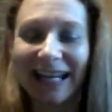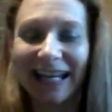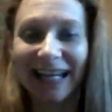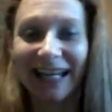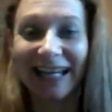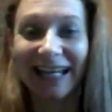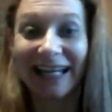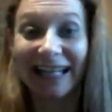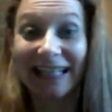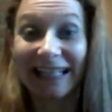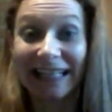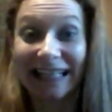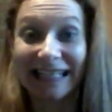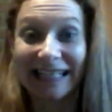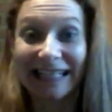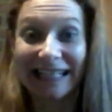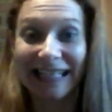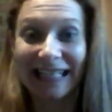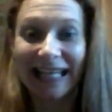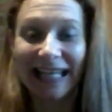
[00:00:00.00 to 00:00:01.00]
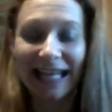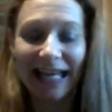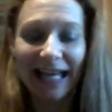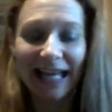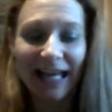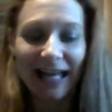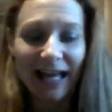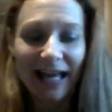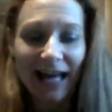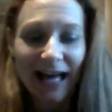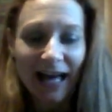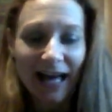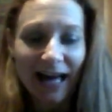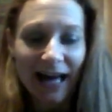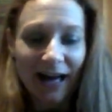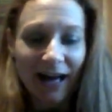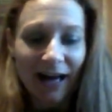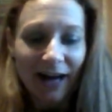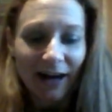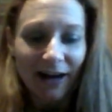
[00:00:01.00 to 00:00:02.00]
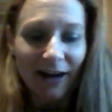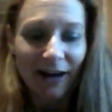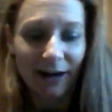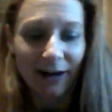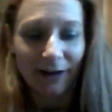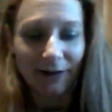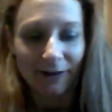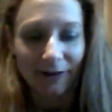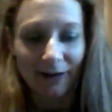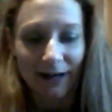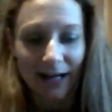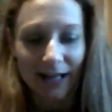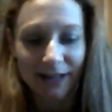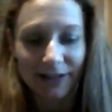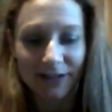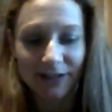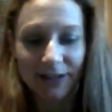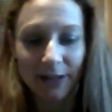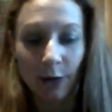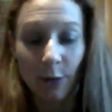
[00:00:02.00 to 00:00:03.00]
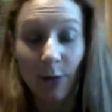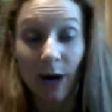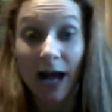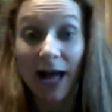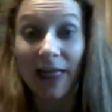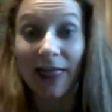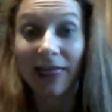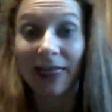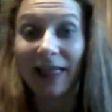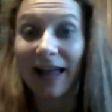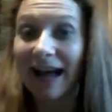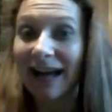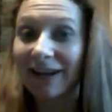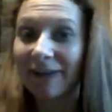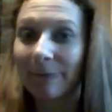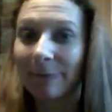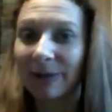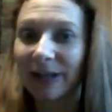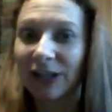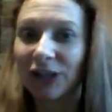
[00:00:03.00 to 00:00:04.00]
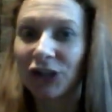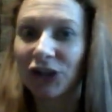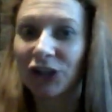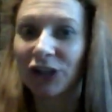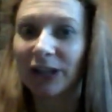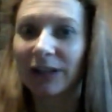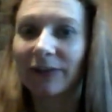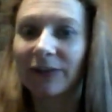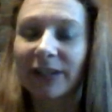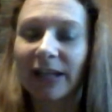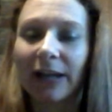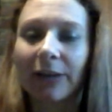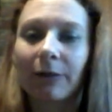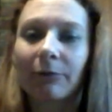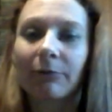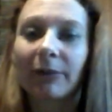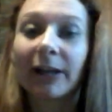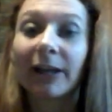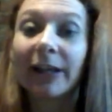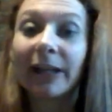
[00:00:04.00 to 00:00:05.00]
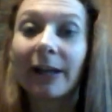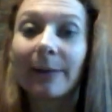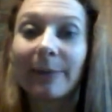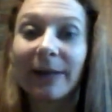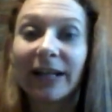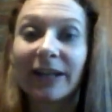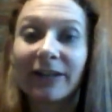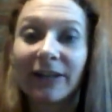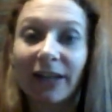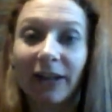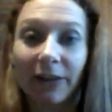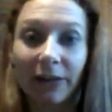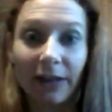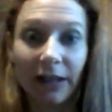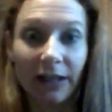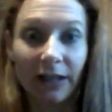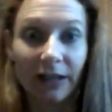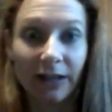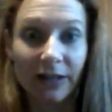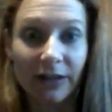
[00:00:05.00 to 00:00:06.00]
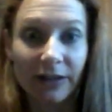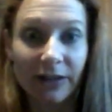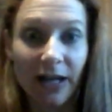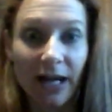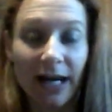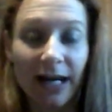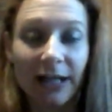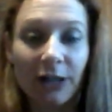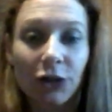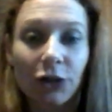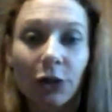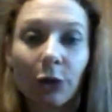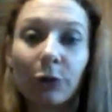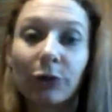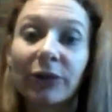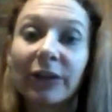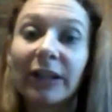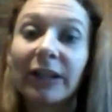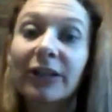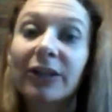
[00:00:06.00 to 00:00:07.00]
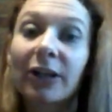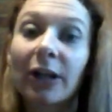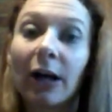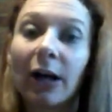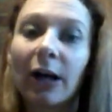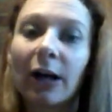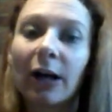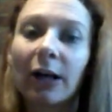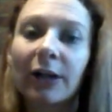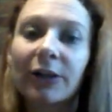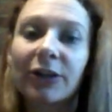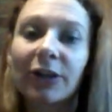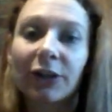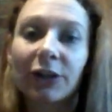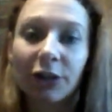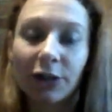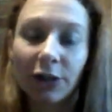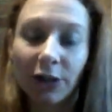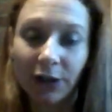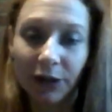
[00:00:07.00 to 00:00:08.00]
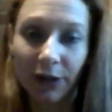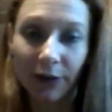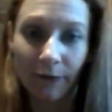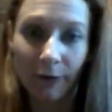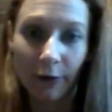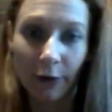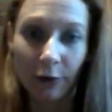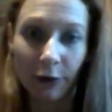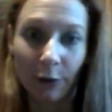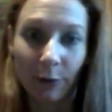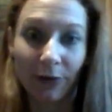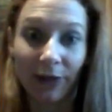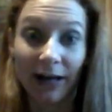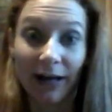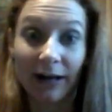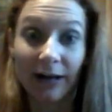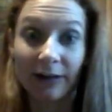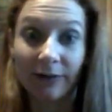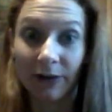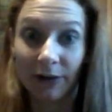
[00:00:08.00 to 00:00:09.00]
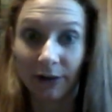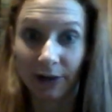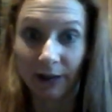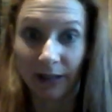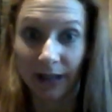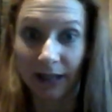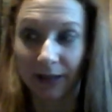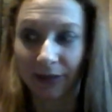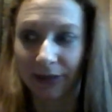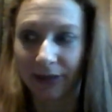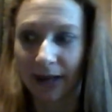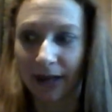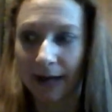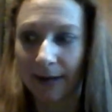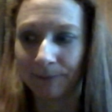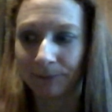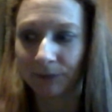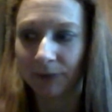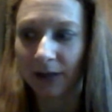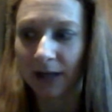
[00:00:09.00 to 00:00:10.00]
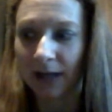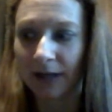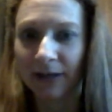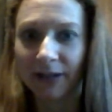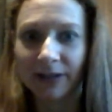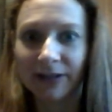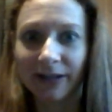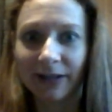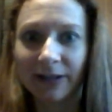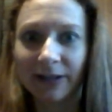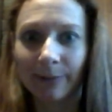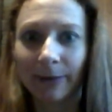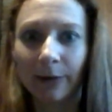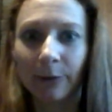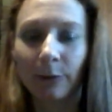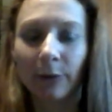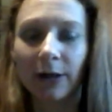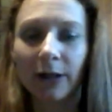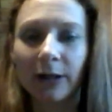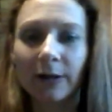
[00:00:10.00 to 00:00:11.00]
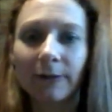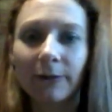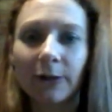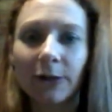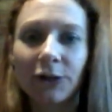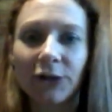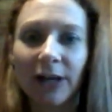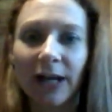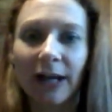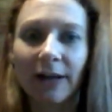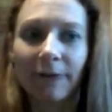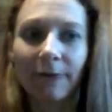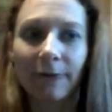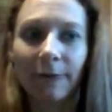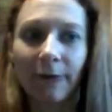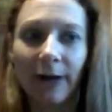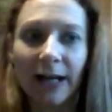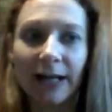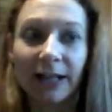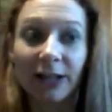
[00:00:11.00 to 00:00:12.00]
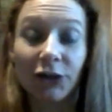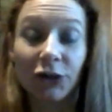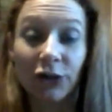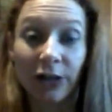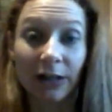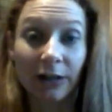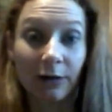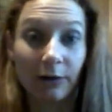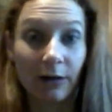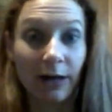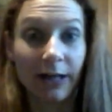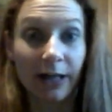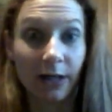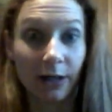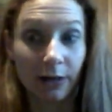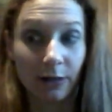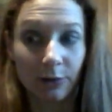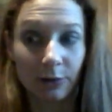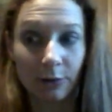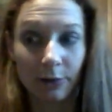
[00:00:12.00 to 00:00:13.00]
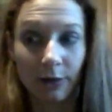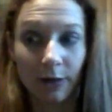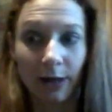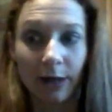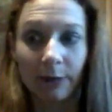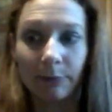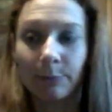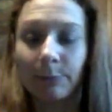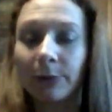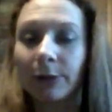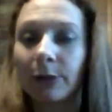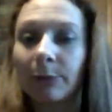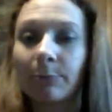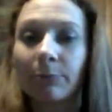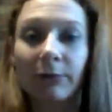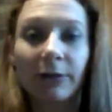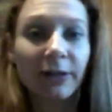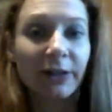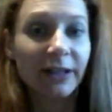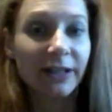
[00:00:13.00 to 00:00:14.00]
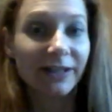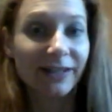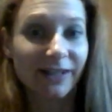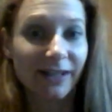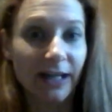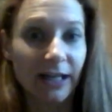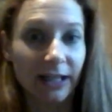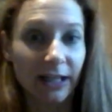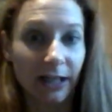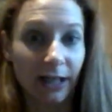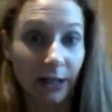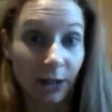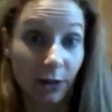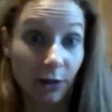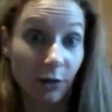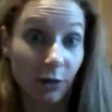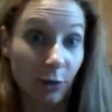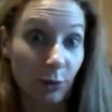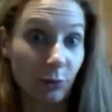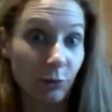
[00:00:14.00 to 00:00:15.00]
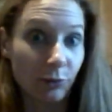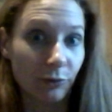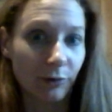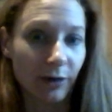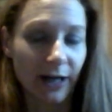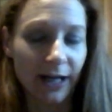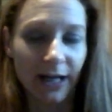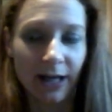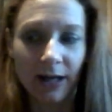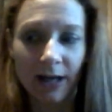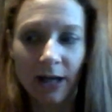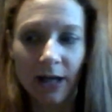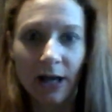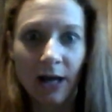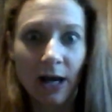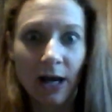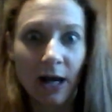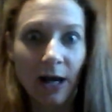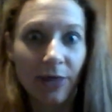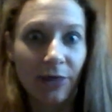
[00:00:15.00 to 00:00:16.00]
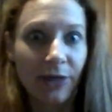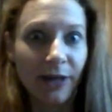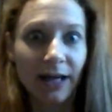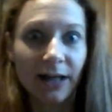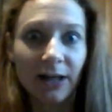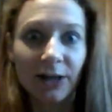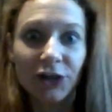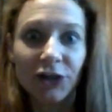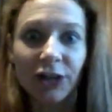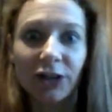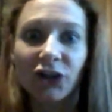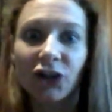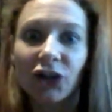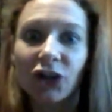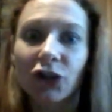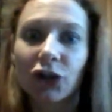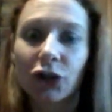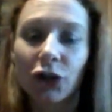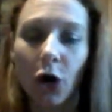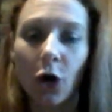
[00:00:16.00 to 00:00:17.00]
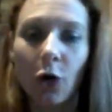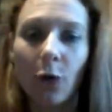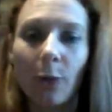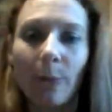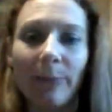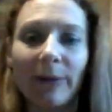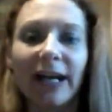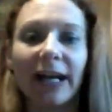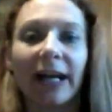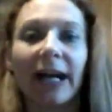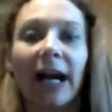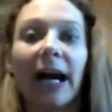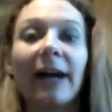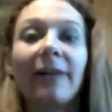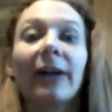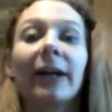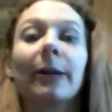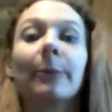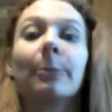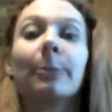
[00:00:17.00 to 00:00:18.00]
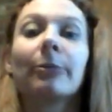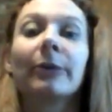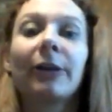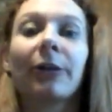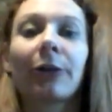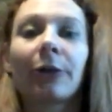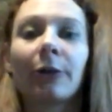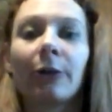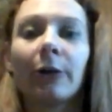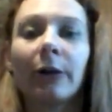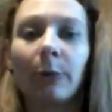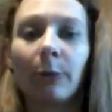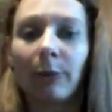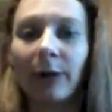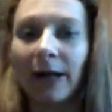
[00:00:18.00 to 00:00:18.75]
And all right, so a lot of big shifts. And the really amazing thing is, I chose these cards, took the photo without even looking at them, and then said to my wonderful Jen, friend, Jen Kreiko, a brilliant psychic in her own right, the energy is so big, I've got to breathe through it.